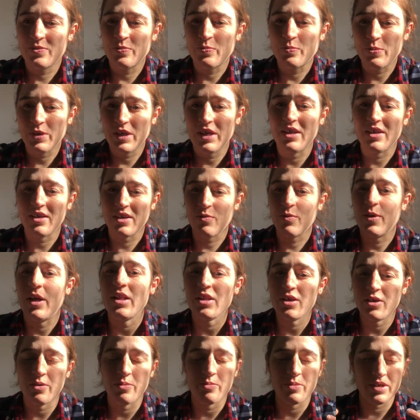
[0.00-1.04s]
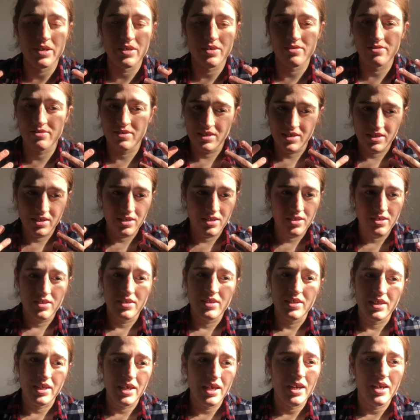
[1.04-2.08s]
being welcome and
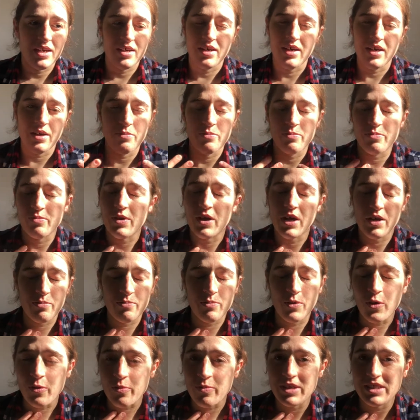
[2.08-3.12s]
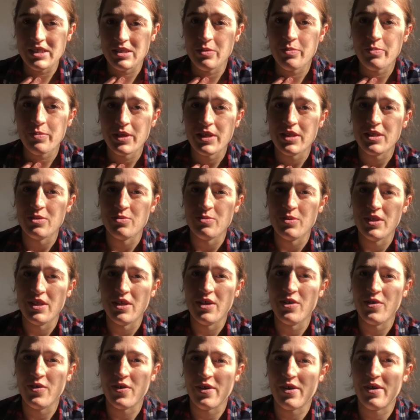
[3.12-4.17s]
yeah, I'm, I'm, all my sympathies with the
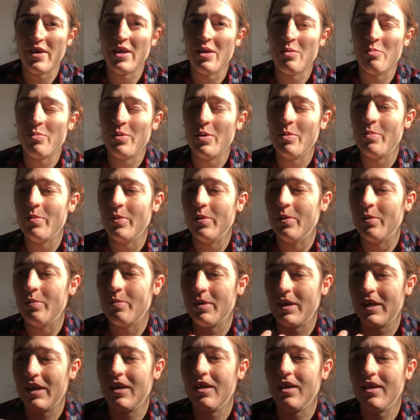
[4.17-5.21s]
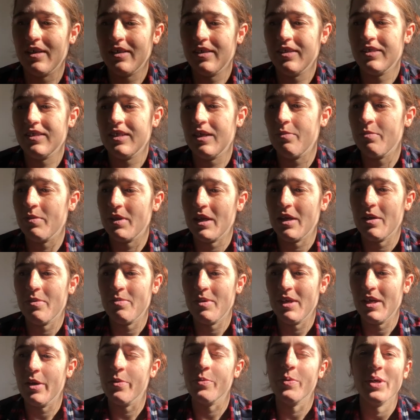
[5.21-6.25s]
Ukrainian people, but at the same time,
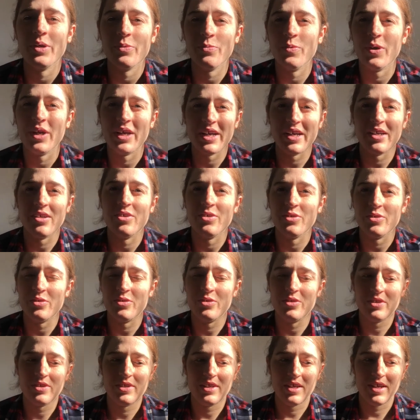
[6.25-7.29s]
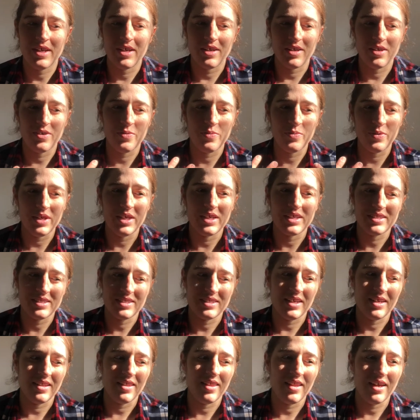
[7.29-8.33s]
yeah, we, why cannot we
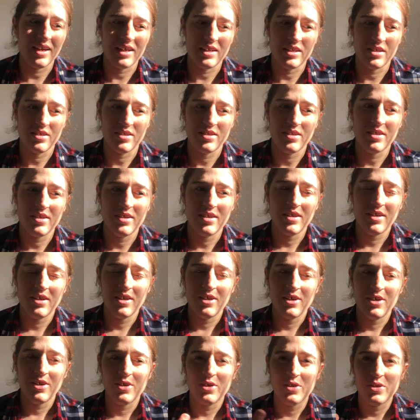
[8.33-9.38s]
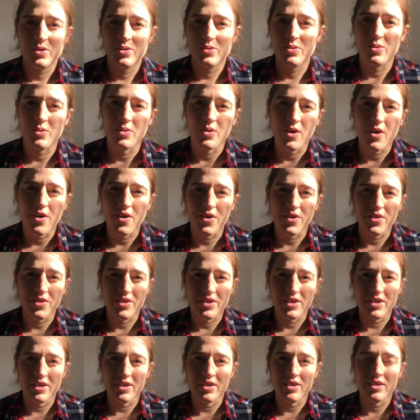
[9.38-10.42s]
extend that to
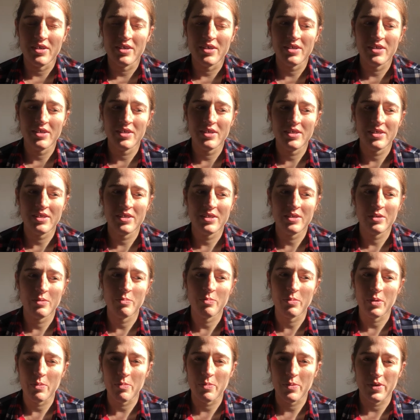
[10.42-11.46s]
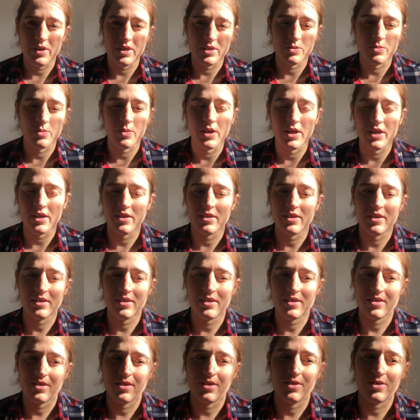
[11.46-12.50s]
other people as well that
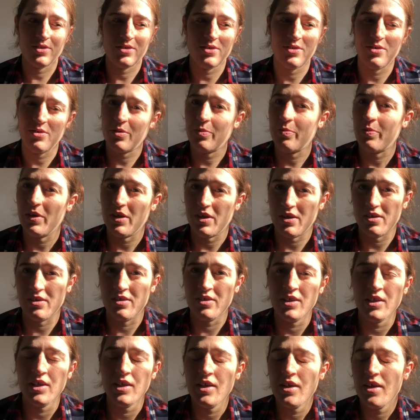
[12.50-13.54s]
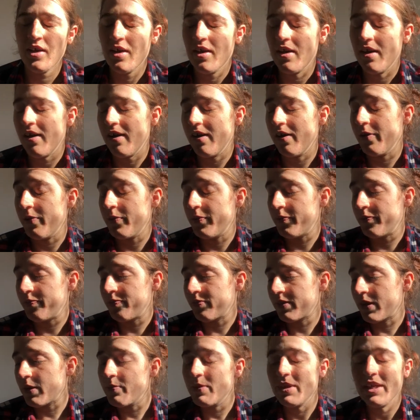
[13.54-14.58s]
are not European. Um,
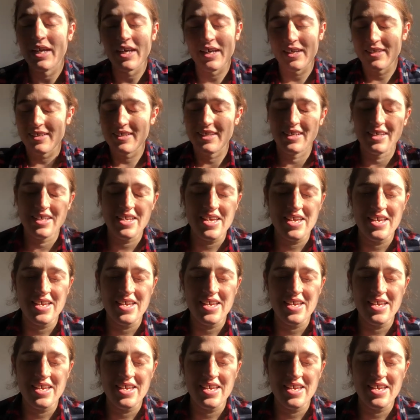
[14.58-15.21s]
but yeah, uh,